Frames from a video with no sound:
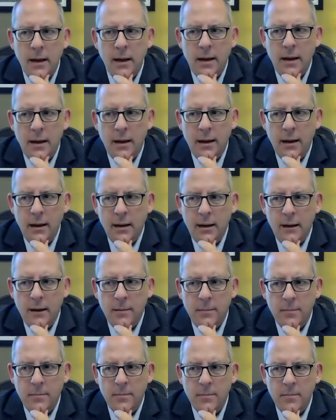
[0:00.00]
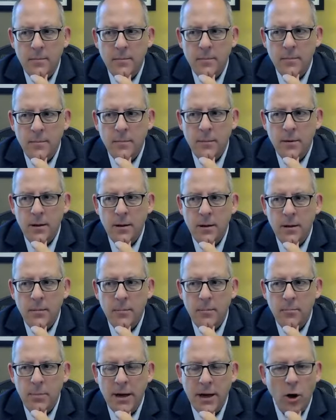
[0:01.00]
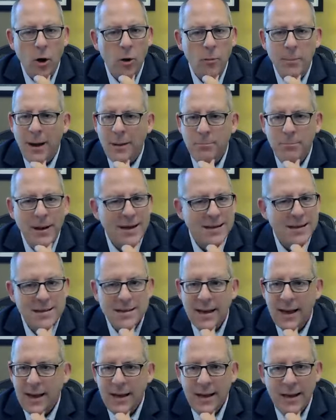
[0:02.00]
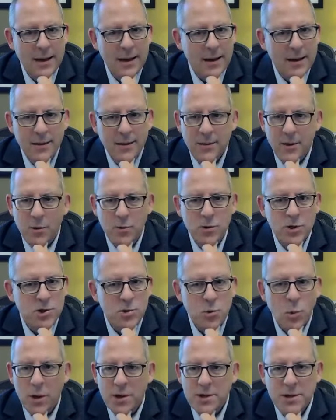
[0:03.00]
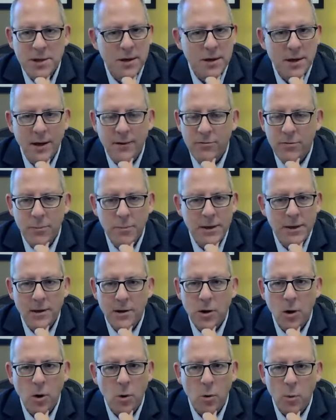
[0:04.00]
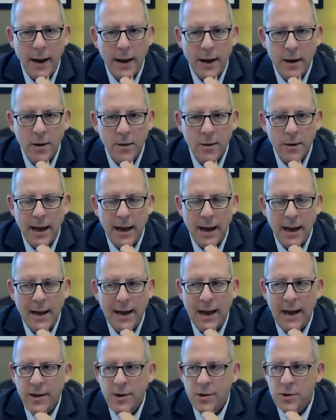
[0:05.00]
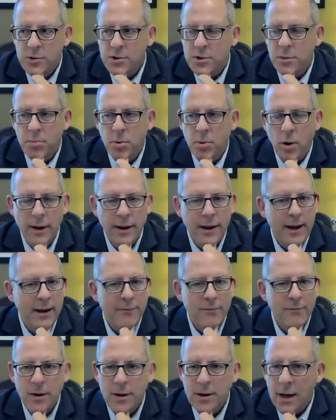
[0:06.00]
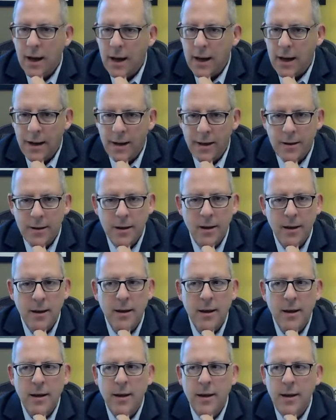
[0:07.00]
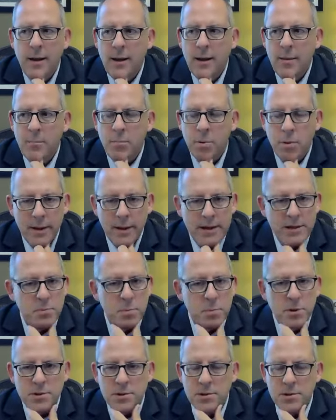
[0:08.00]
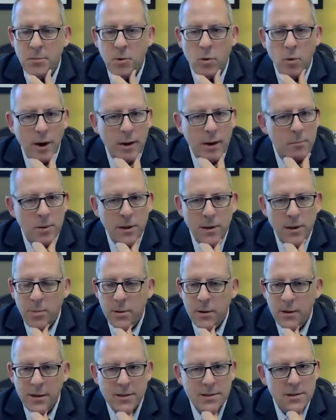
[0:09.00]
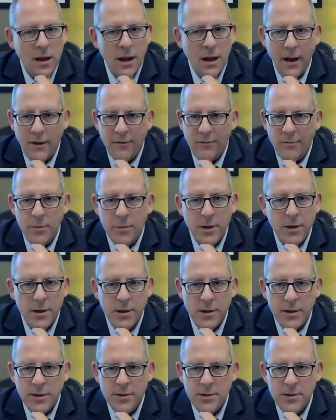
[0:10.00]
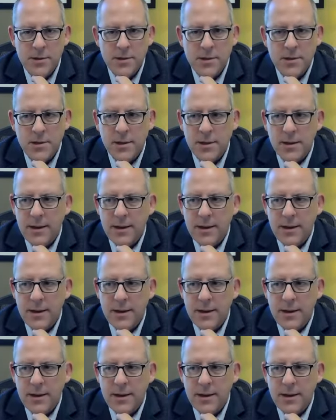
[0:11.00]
Um, but on my best day, there just wasn't enough of me to go around. And I used to pray every night, please put some great people in his life, because